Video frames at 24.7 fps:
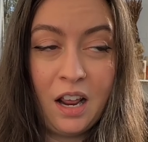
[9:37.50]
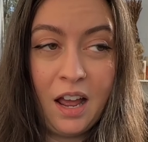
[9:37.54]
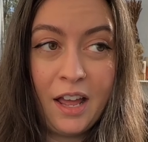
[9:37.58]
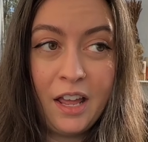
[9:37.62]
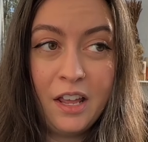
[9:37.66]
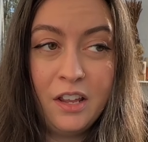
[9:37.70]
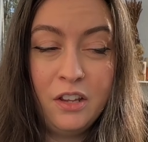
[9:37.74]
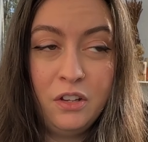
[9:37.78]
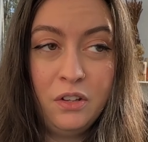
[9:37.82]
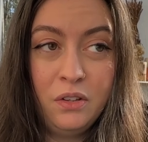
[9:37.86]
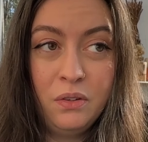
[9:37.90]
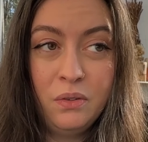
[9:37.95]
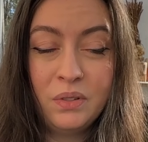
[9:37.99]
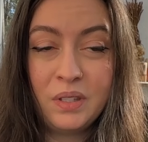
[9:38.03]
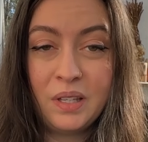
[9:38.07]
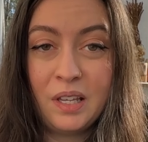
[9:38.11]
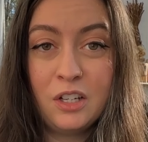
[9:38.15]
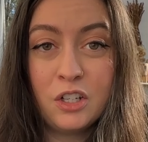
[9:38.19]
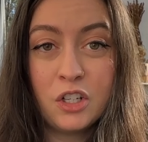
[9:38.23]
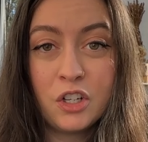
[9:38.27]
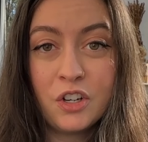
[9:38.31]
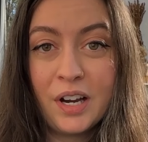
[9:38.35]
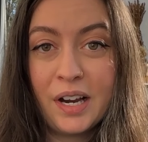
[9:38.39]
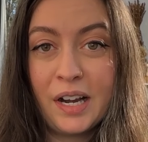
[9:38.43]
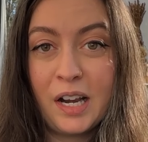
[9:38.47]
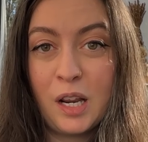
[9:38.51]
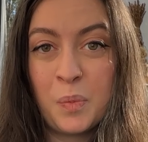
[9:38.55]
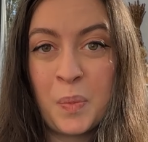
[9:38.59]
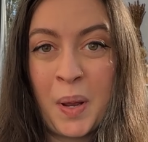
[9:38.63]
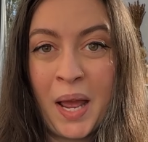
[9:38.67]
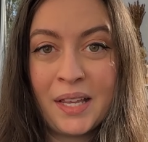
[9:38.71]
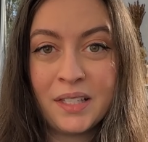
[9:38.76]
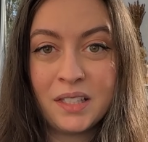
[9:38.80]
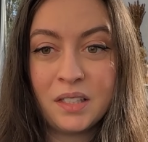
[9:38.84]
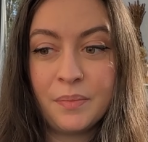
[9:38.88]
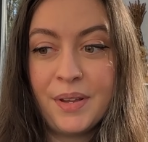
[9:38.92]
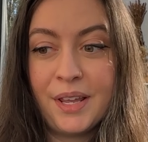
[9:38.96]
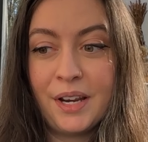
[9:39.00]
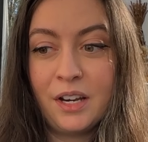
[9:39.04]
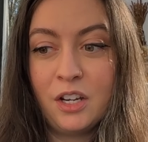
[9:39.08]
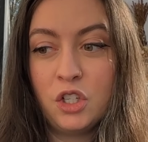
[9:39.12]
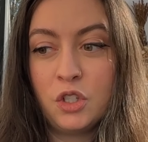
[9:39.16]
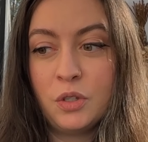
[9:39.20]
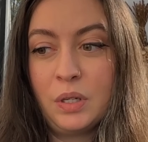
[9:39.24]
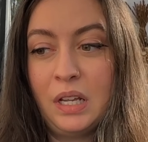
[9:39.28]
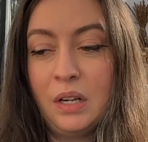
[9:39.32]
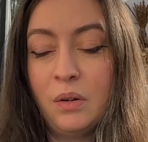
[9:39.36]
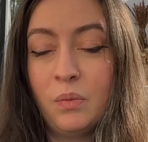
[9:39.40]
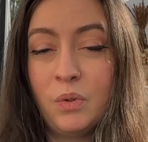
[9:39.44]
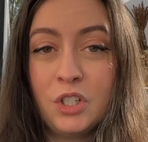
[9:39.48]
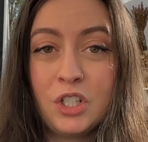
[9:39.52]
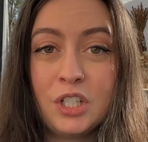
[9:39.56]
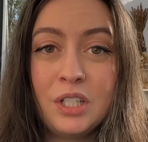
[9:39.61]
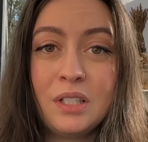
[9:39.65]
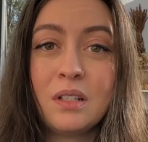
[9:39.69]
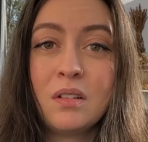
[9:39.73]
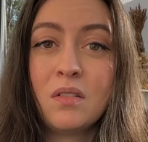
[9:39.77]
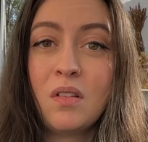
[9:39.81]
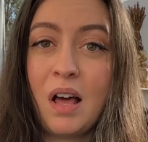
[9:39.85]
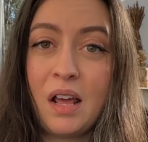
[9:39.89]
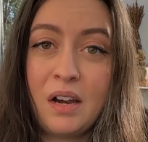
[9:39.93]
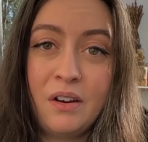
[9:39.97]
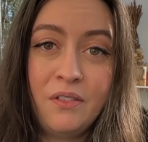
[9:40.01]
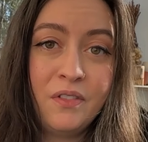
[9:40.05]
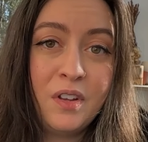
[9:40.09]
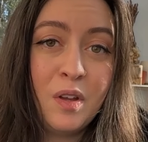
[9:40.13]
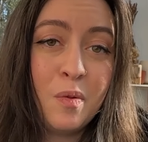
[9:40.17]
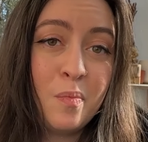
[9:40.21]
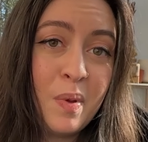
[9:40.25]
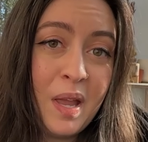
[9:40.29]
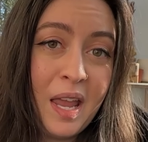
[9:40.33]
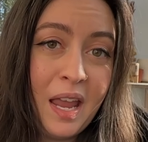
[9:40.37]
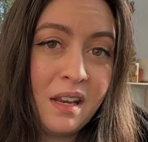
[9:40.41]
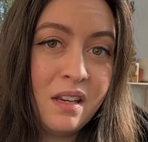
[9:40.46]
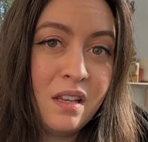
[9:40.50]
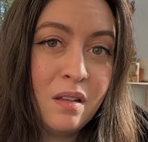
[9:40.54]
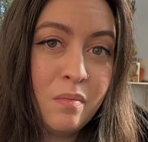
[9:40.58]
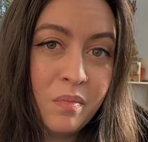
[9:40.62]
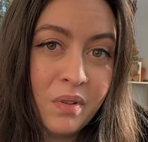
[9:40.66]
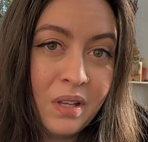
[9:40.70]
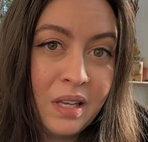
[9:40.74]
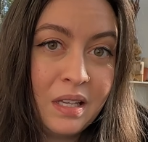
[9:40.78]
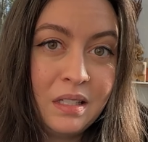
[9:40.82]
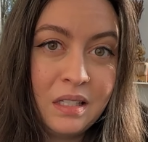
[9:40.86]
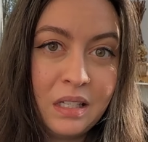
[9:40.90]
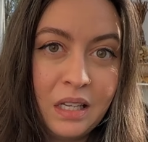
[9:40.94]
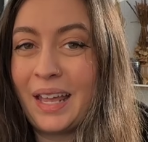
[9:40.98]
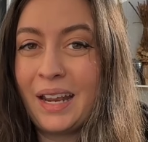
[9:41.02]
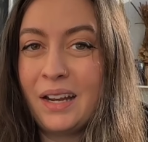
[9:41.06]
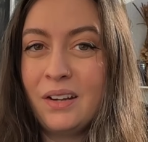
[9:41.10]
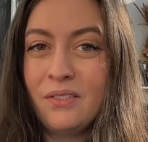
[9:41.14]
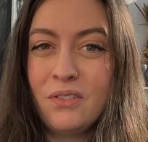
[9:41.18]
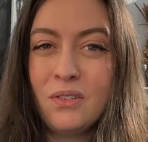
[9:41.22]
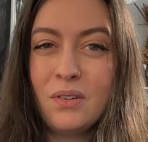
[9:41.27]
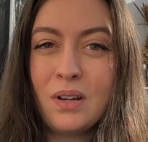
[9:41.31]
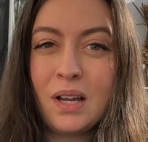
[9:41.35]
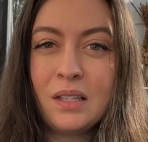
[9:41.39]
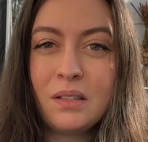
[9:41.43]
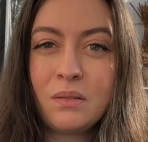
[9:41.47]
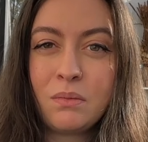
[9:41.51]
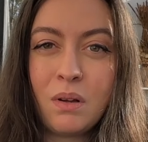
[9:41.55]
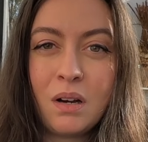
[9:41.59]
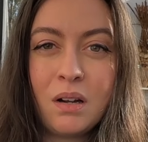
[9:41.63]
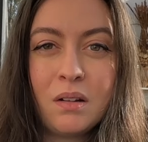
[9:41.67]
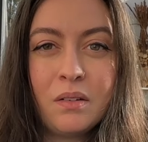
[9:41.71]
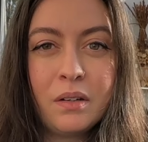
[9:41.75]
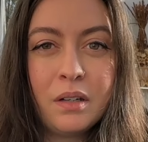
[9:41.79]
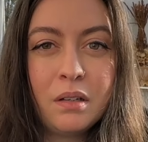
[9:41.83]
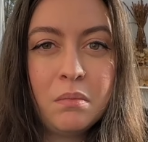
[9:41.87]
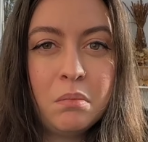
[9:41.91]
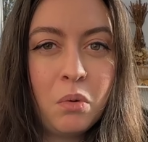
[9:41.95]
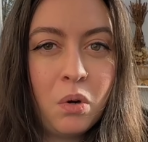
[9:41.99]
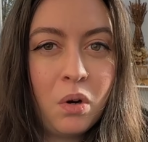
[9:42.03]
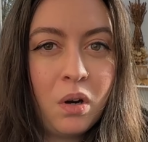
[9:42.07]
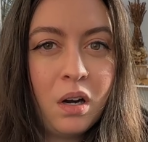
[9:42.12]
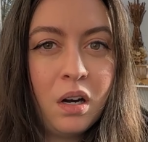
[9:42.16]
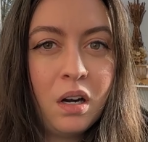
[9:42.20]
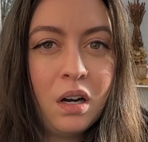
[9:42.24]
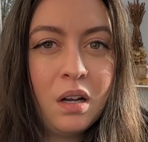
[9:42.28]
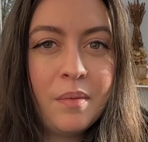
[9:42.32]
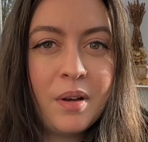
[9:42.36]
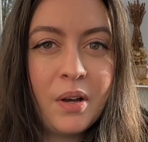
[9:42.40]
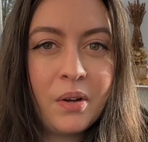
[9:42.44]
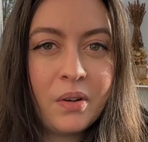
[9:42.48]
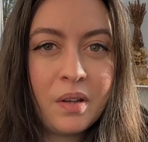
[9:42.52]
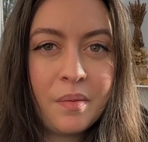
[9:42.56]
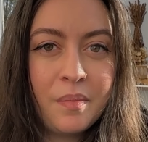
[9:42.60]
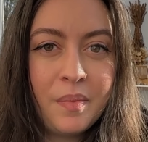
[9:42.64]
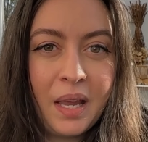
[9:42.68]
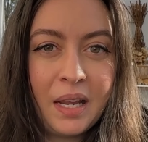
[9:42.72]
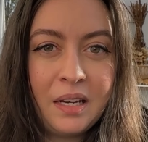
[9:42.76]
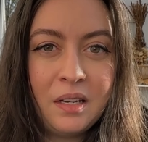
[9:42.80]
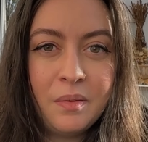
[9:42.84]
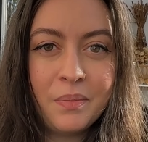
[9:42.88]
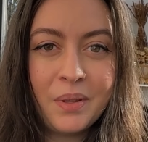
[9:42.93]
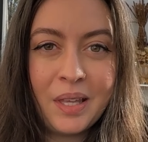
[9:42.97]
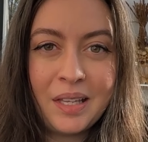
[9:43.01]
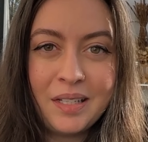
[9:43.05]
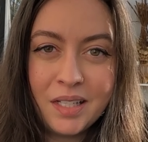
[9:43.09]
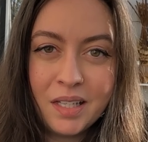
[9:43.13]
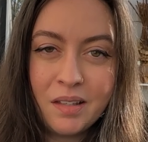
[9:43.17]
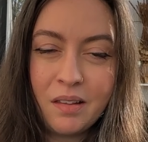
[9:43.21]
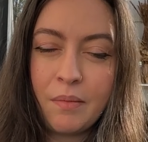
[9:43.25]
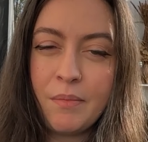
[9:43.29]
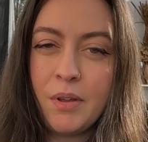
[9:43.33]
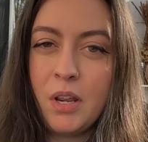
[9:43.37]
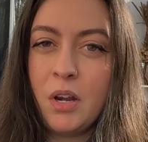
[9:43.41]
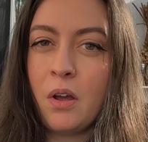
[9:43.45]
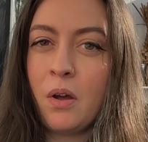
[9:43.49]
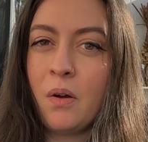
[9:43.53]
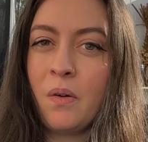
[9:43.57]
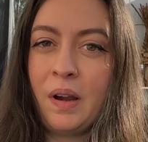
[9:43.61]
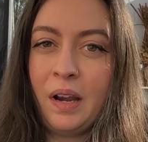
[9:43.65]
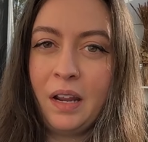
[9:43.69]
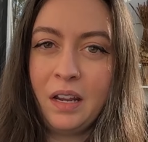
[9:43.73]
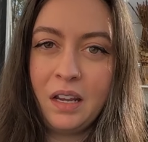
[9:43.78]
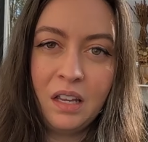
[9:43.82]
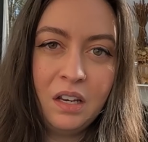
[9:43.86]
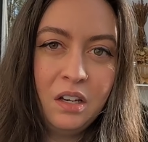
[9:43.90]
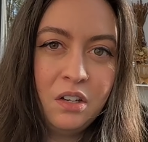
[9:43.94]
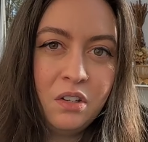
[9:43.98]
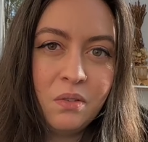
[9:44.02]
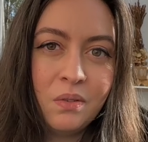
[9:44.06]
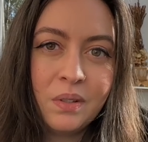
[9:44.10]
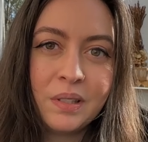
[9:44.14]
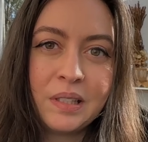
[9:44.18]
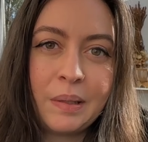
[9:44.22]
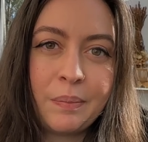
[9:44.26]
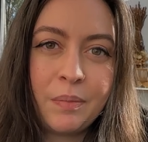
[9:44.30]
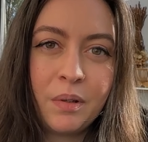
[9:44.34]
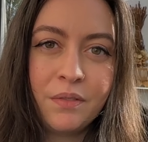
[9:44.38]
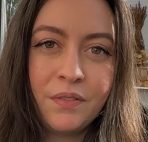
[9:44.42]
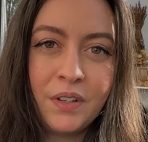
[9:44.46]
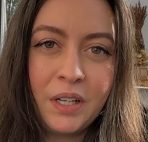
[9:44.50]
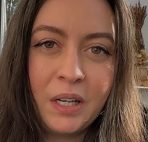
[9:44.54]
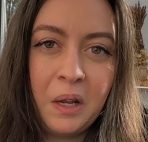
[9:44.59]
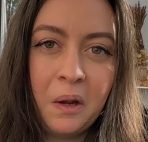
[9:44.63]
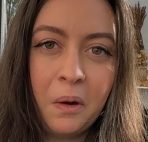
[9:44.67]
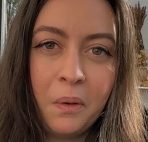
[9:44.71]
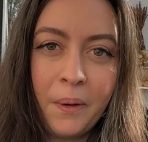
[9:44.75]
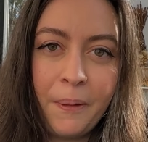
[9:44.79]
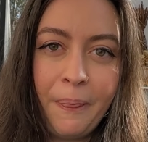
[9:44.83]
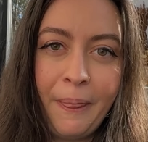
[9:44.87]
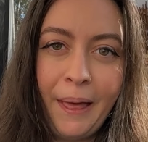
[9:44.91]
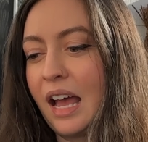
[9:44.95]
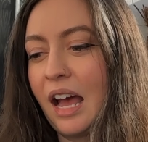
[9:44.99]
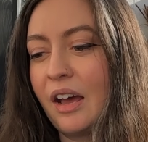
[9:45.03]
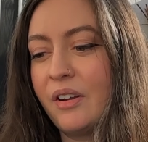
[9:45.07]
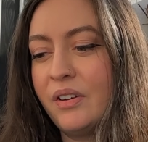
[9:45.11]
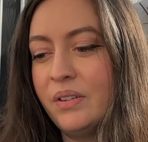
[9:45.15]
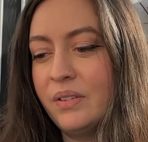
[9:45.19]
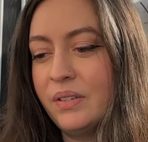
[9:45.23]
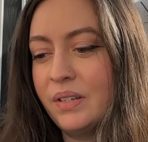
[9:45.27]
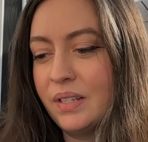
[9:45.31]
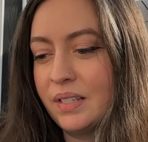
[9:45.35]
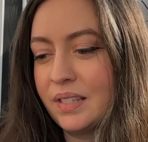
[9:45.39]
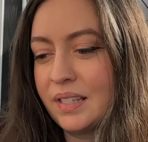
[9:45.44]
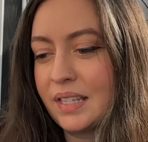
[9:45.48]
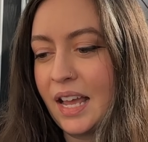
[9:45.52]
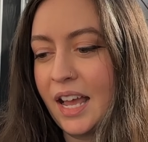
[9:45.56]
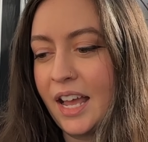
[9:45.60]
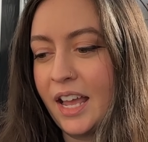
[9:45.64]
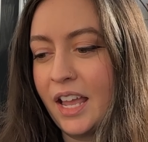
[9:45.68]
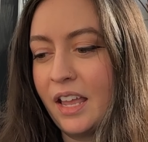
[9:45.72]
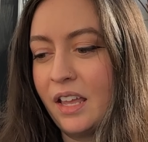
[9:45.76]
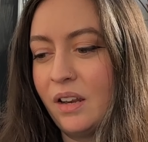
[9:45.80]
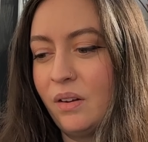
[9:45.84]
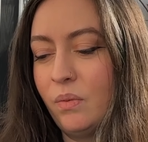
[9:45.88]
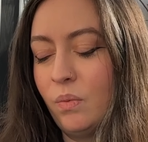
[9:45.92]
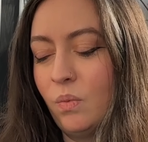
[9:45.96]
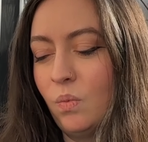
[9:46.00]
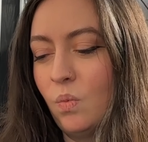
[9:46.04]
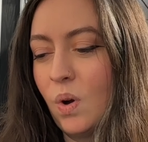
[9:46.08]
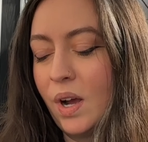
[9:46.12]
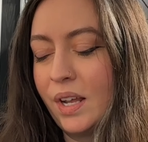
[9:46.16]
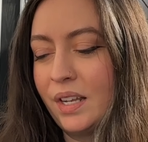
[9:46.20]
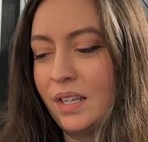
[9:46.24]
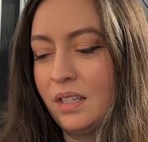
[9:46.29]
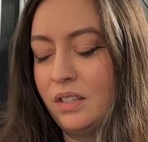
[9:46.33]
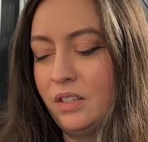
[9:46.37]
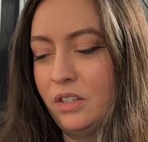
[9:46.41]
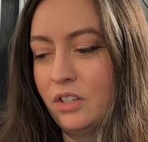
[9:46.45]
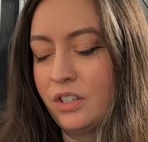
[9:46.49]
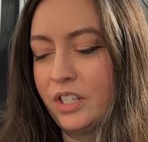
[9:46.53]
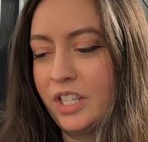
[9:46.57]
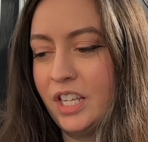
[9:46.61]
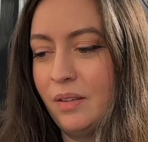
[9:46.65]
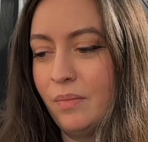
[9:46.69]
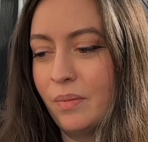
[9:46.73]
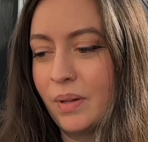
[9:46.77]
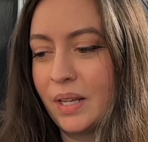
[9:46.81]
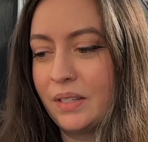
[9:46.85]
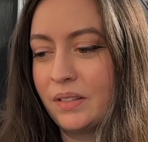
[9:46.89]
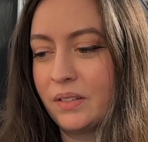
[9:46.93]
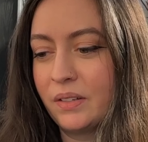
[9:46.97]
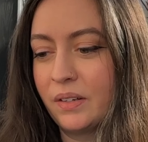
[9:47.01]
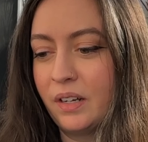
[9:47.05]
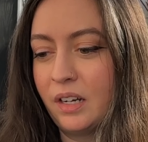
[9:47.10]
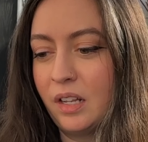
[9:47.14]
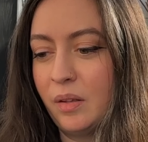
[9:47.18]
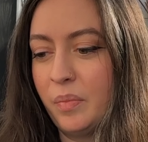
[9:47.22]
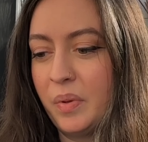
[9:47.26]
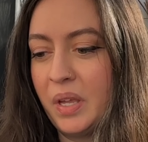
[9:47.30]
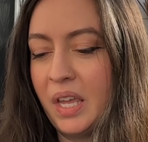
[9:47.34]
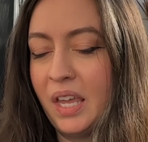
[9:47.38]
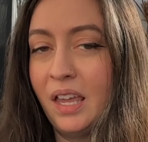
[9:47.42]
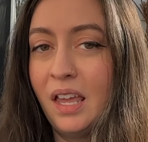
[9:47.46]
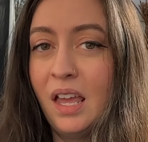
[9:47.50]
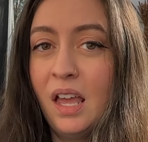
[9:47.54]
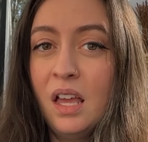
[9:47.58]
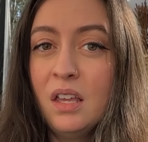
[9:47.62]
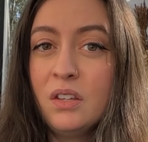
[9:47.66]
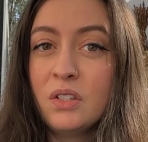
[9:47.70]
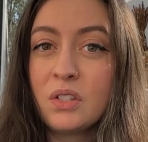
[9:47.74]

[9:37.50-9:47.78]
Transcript: I use integrated pest management, which is a lot of companion planting. And if you guys want to learn more about companion planting, let me know and I can do a separate video on that. How do you decide what your tea blends are going to be?